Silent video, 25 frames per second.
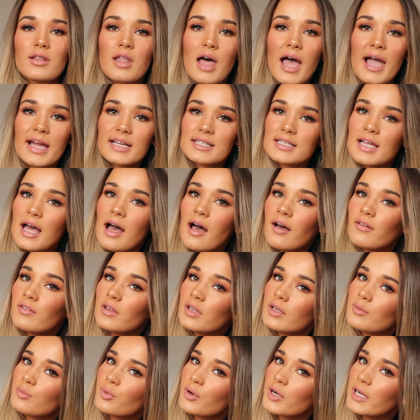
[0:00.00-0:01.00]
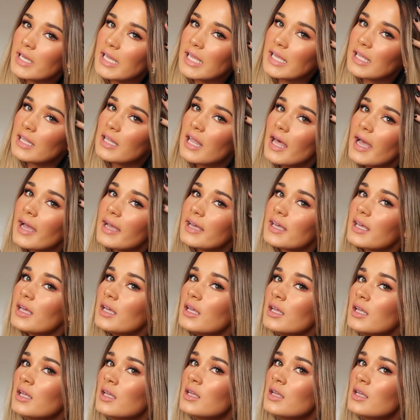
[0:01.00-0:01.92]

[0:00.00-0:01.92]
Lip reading: like to have it pretty like